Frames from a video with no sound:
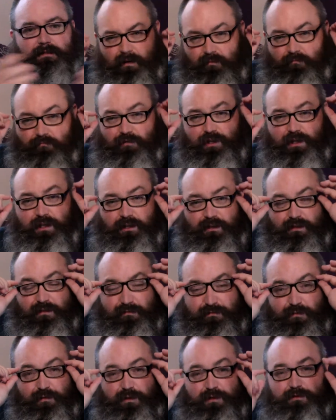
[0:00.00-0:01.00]
I'm really looking
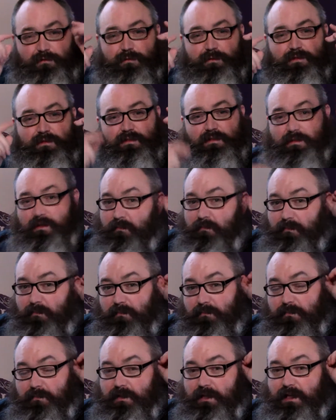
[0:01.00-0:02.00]
forward to his
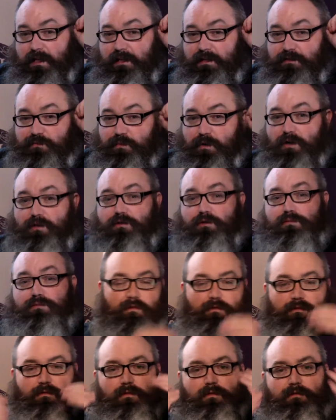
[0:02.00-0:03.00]
latest one called
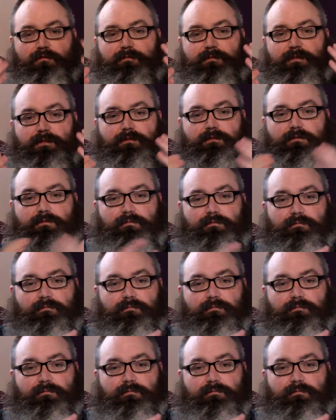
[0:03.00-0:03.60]
The Northmen,